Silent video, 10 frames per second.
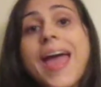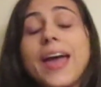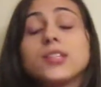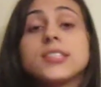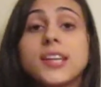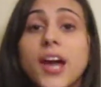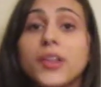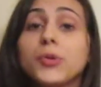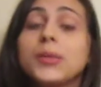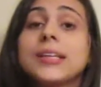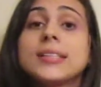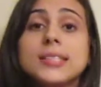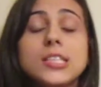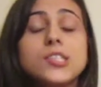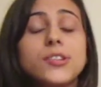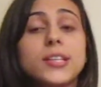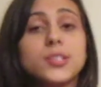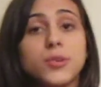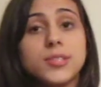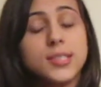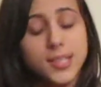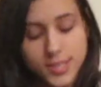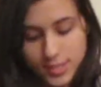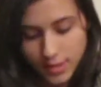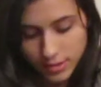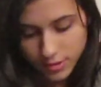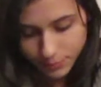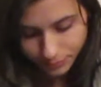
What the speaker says: and together we can decrease those statistics.